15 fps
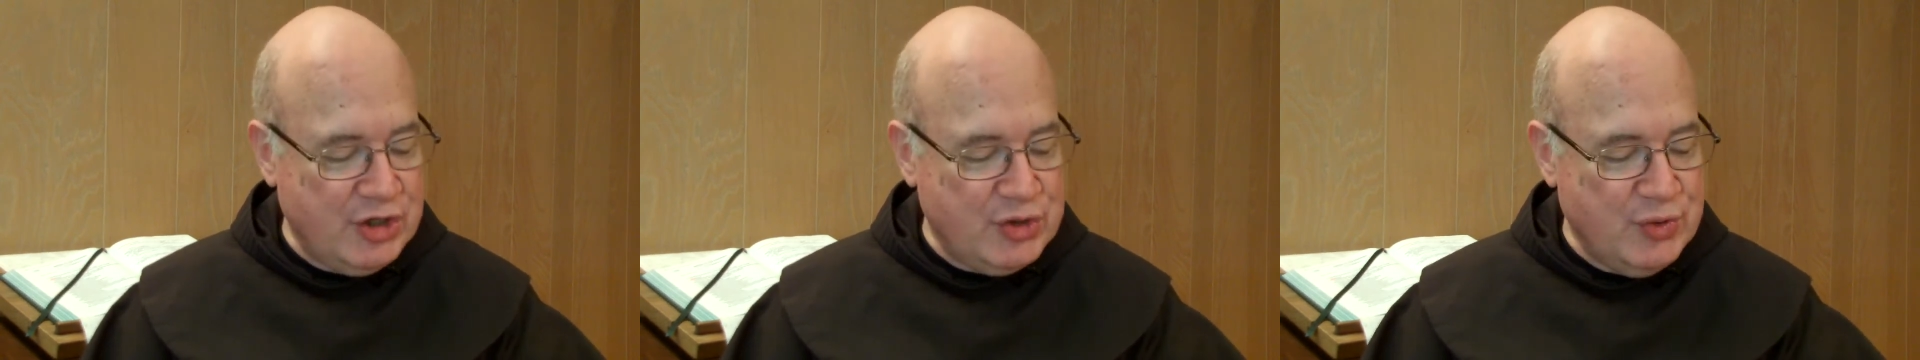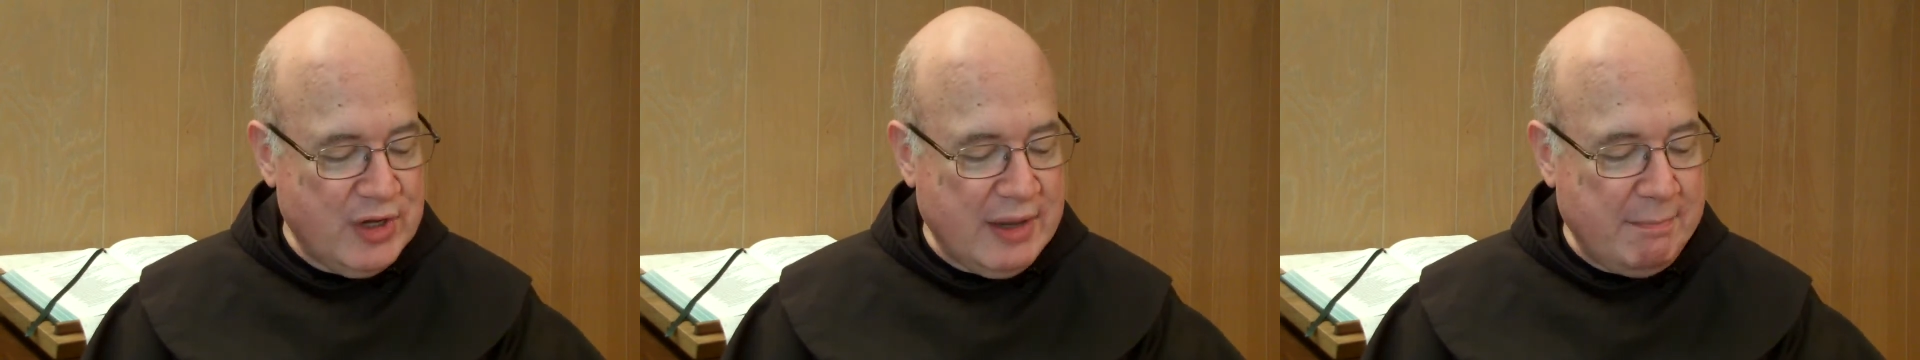
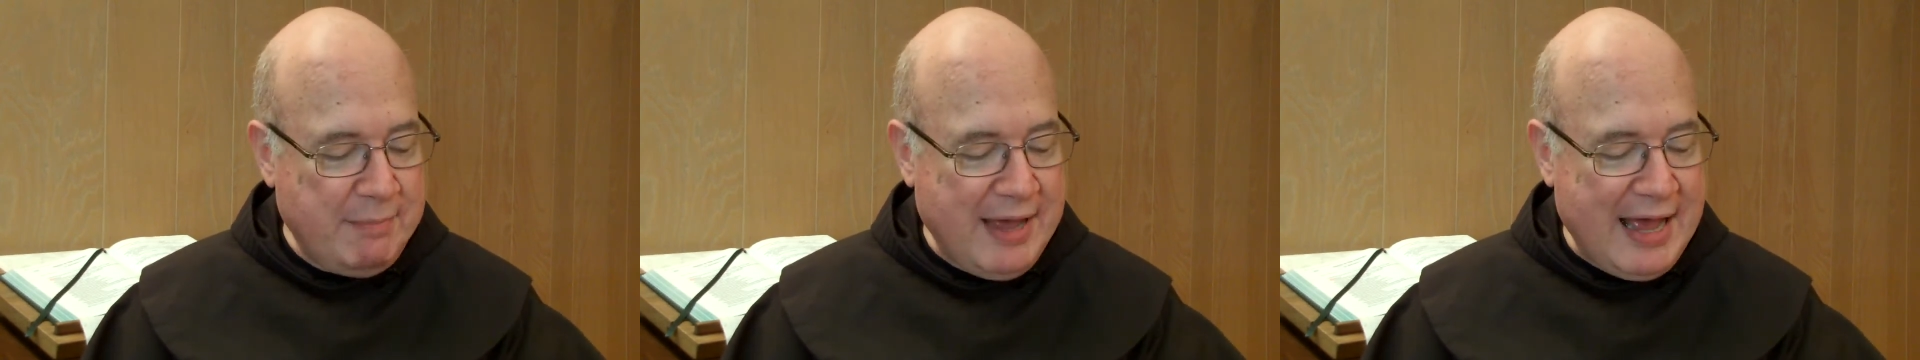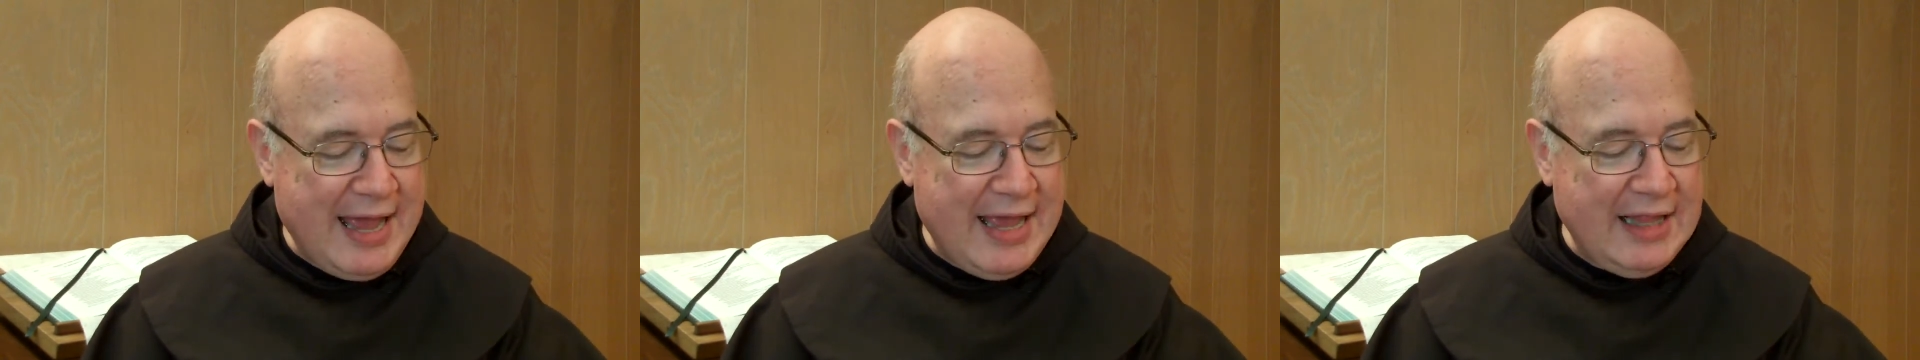to
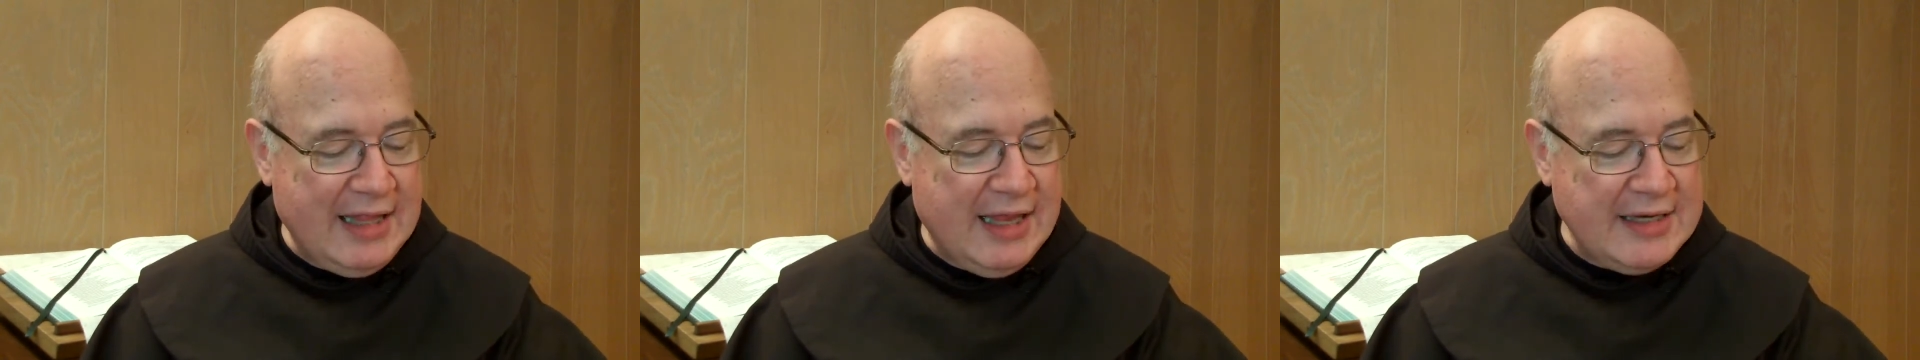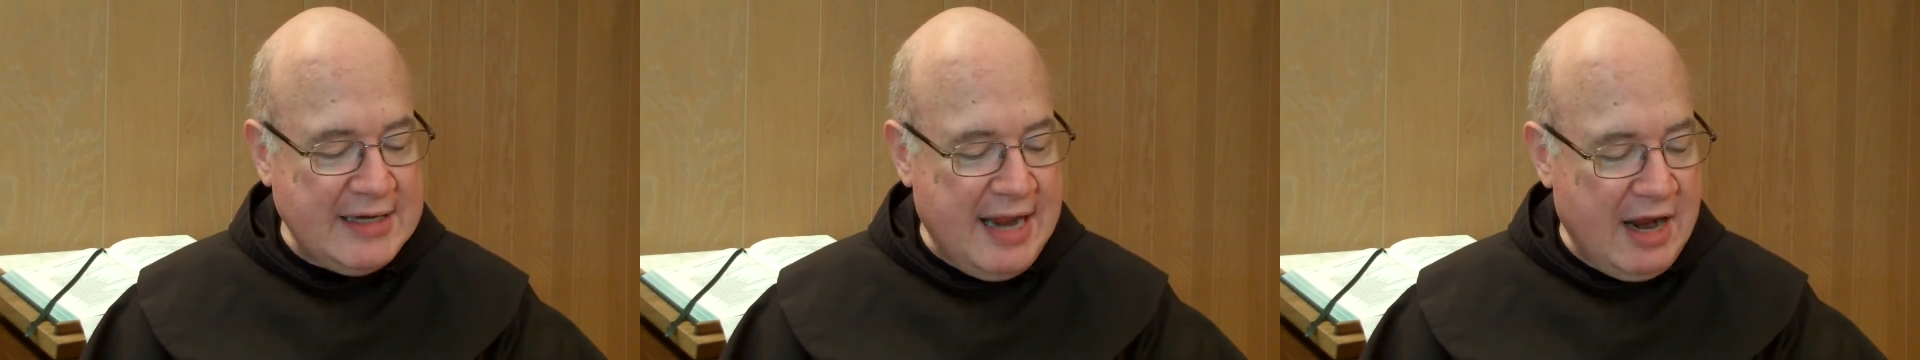compile
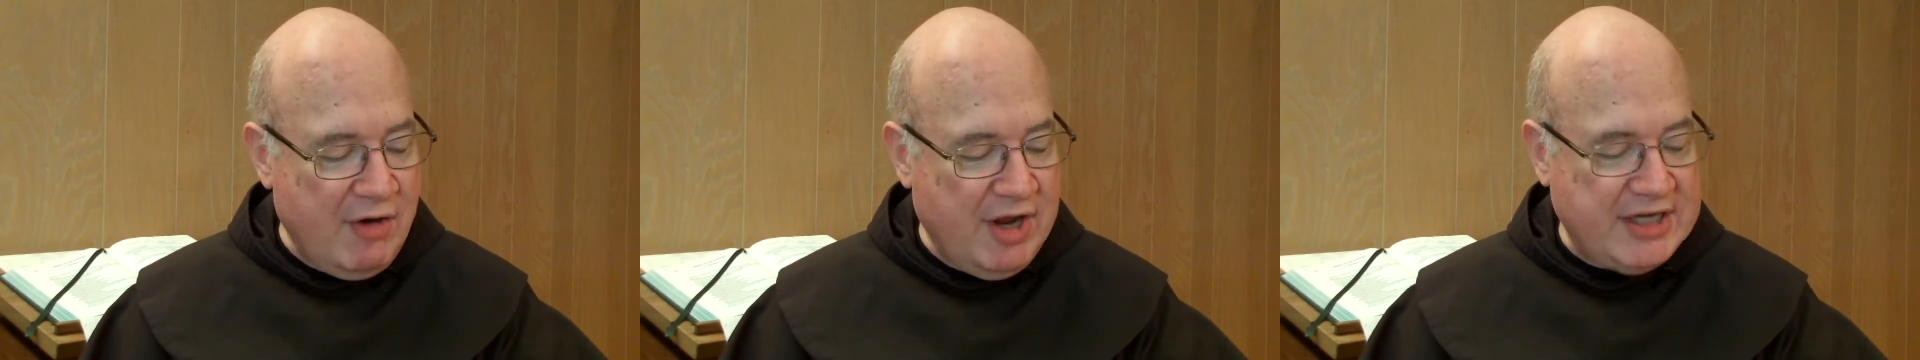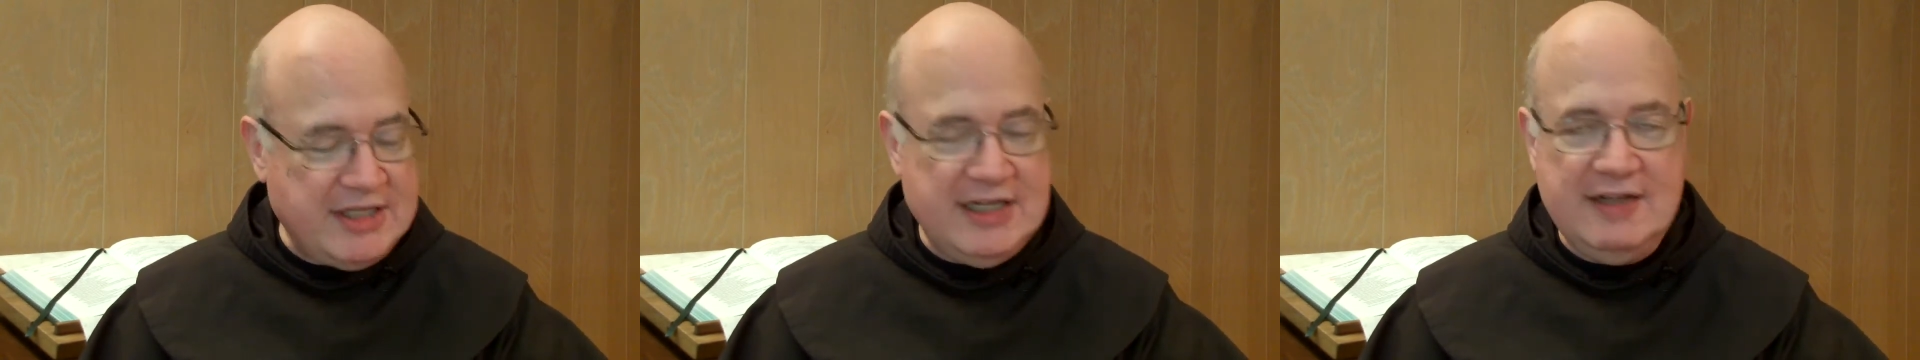a
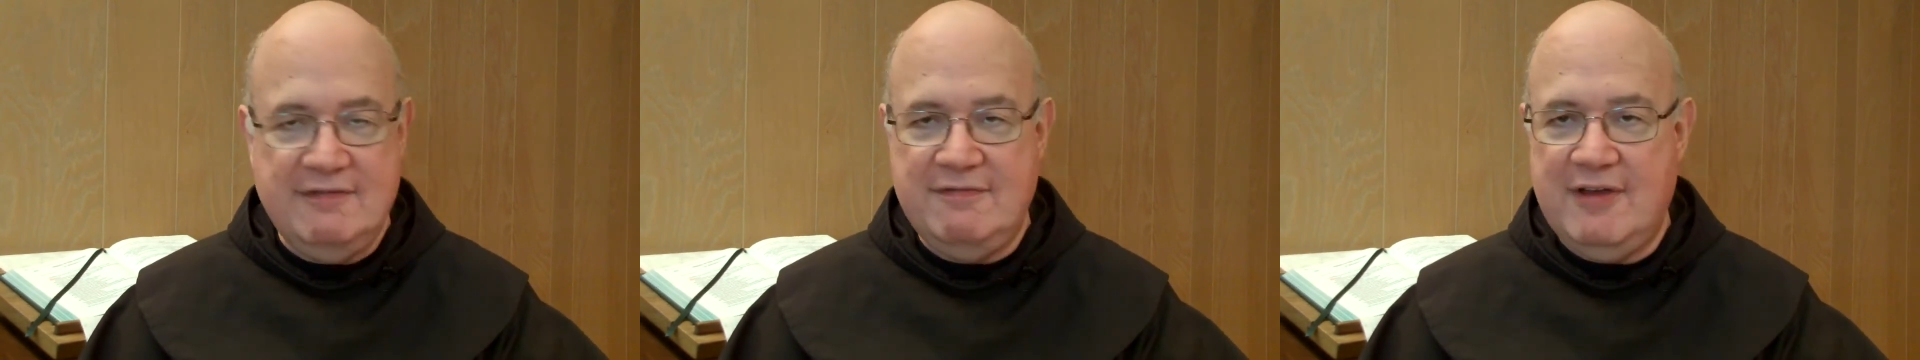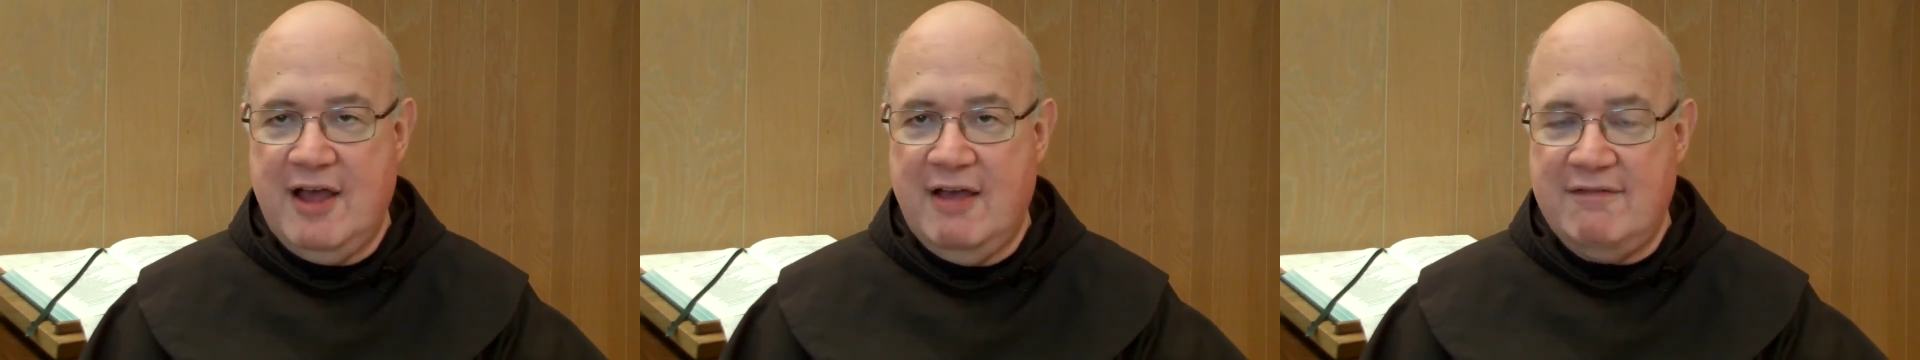
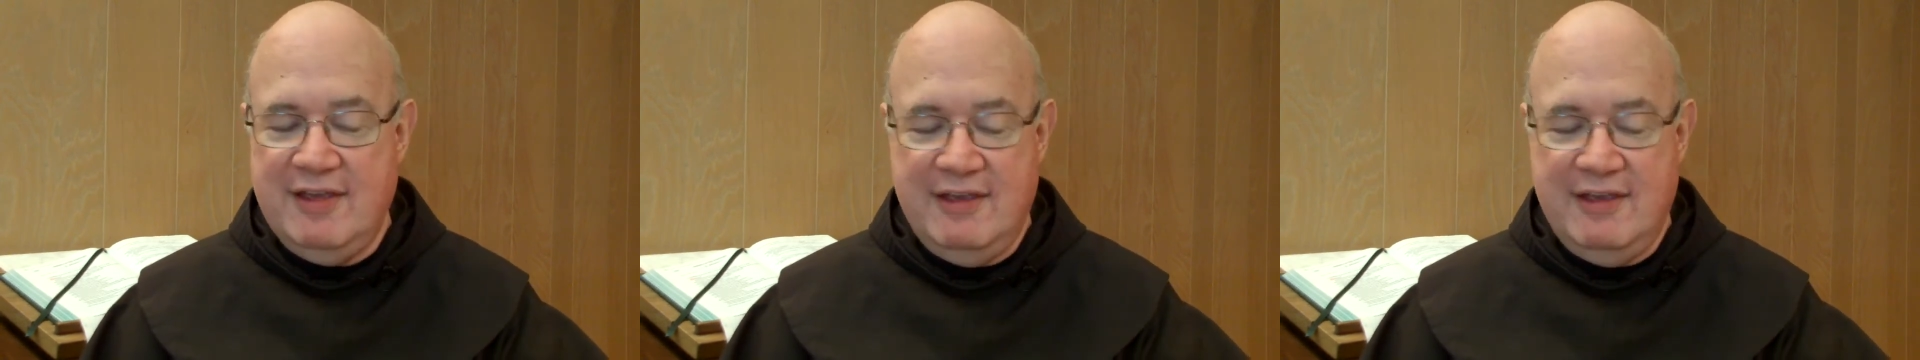narrative of